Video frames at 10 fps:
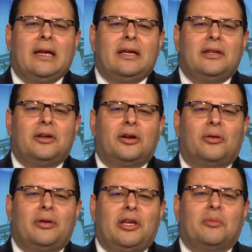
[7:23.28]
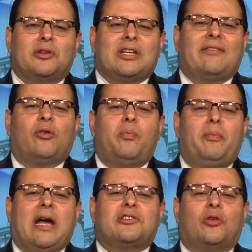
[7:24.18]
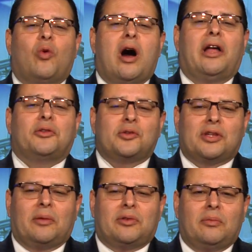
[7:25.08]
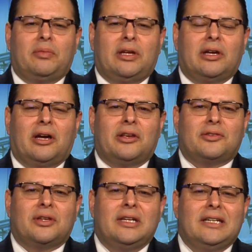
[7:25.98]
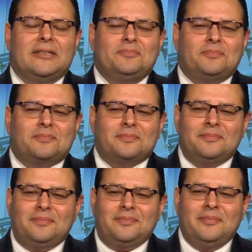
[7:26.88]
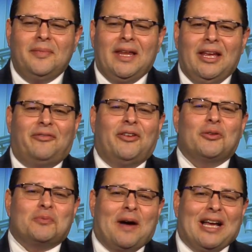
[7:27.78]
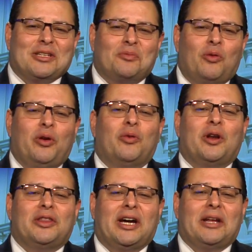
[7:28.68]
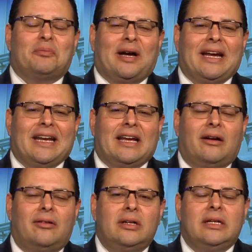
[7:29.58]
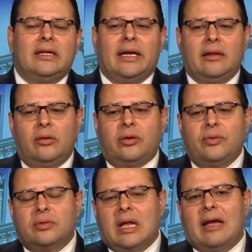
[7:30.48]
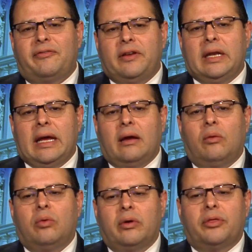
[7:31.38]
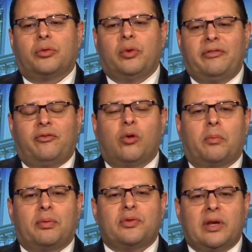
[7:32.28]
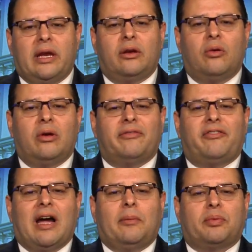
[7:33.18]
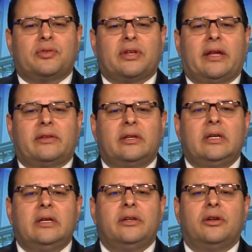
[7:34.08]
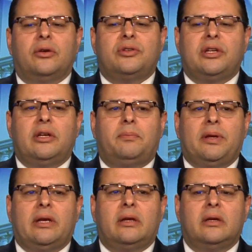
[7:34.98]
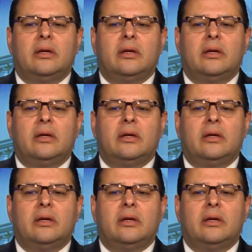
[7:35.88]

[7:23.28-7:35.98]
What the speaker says: He must have a magic wand or something, because if it was possible, we would have done it by now. And look who's laughing now. We're at 3-4%, going to 5%, GDP,